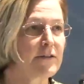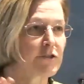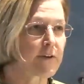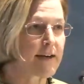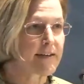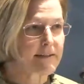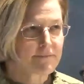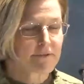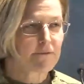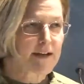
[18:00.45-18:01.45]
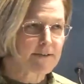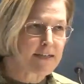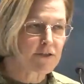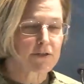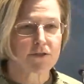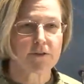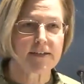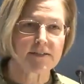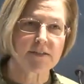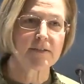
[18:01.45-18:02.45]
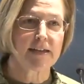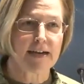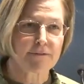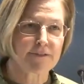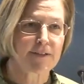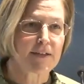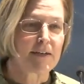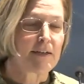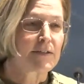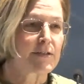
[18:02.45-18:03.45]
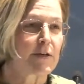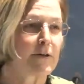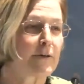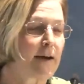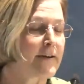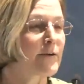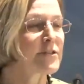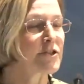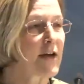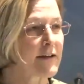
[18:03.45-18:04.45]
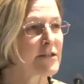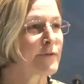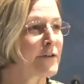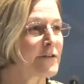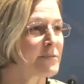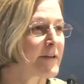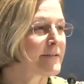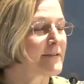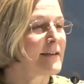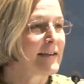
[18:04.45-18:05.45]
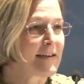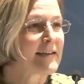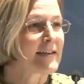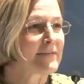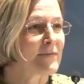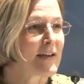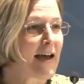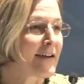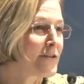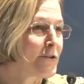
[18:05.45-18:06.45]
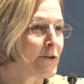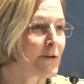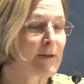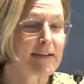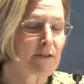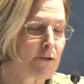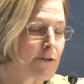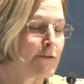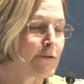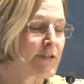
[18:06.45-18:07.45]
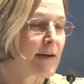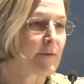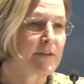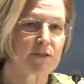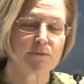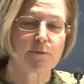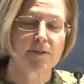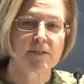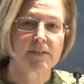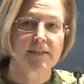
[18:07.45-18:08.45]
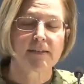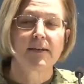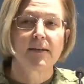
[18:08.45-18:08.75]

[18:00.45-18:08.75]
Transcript: the training, the foundational training to the left, so I know this shocks folks, but it, it, I had to learn. We had to learn through Cyber Mission Force that